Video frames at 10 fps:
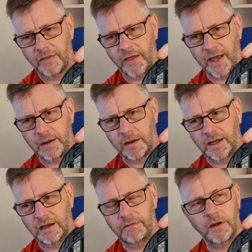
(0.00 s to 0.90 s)
They
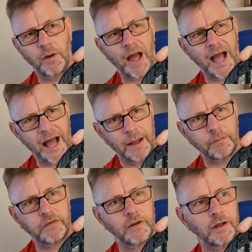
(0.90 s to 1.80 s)
give you
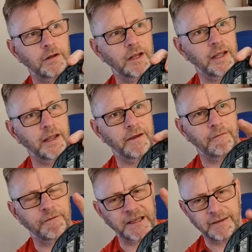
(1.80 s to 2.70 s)
absolutely
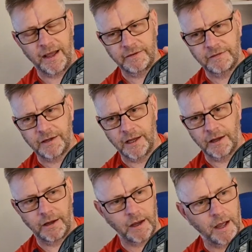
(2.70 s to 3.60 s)

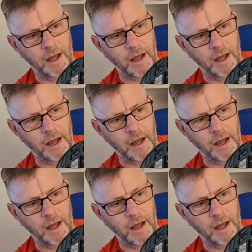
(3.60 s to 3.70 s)
fantastic